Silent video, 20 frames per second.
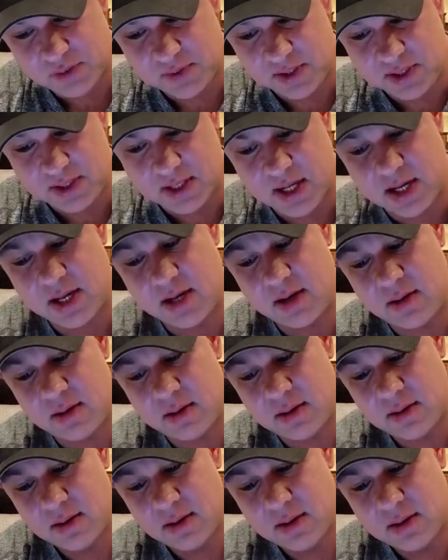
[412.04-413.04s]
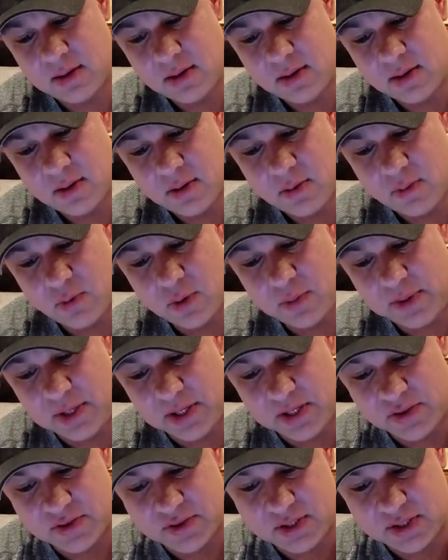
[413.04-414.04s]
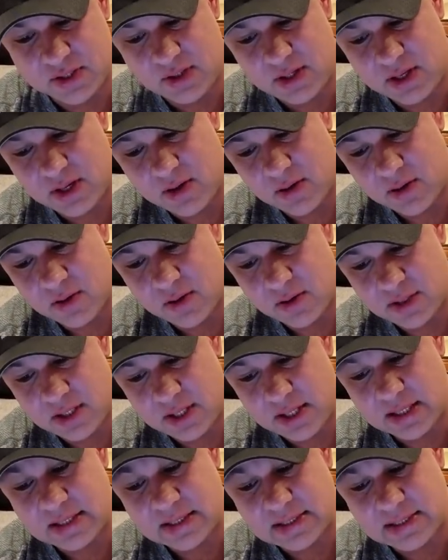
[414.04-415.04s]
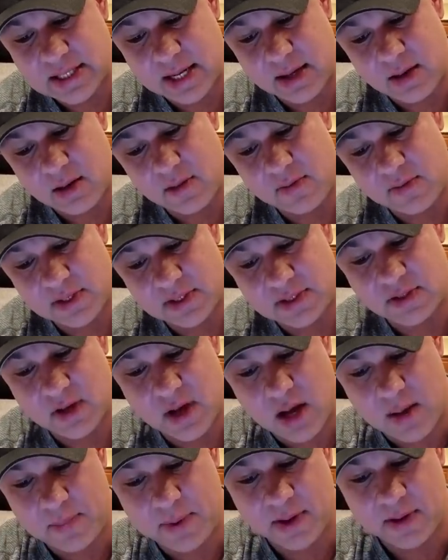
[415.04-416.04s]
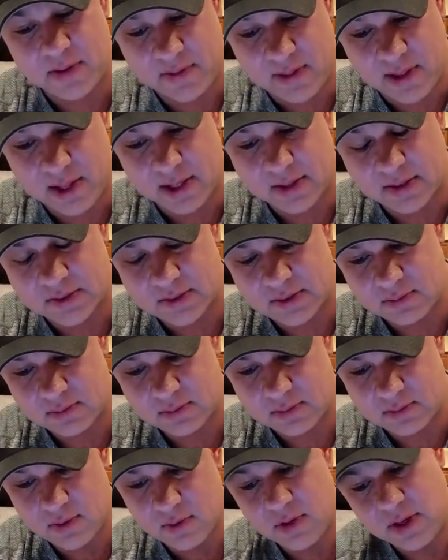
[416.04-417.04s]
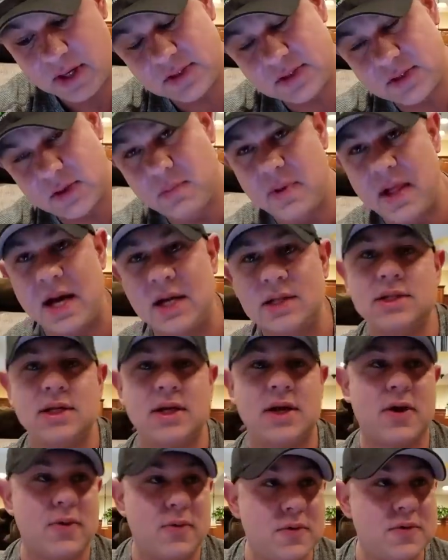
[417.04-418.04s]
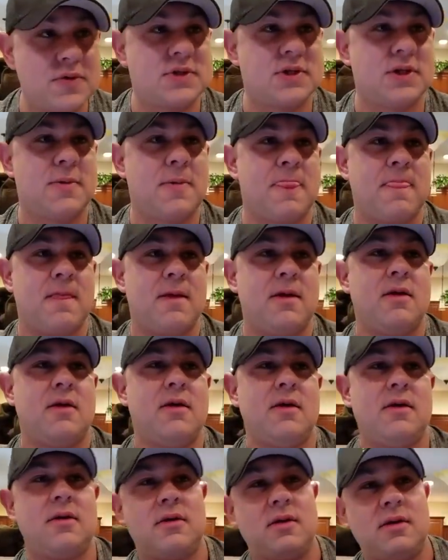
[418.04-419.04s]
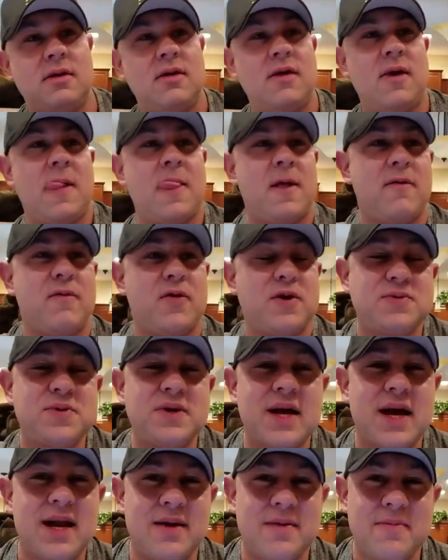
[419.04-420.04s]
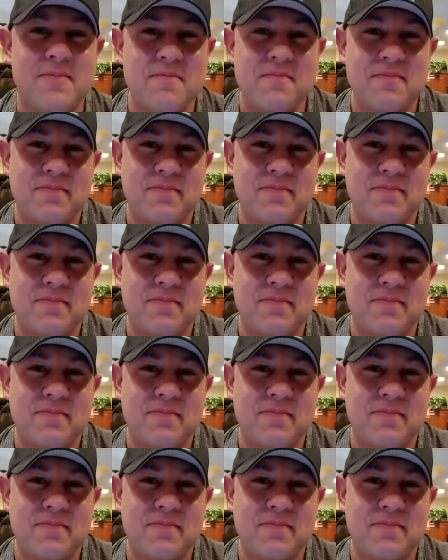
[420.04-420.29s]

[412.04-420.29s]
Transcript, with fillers: be done. Would be interesting to hear your insight on this topic. Thanks. Okay, so blasting and cruising. First, we got to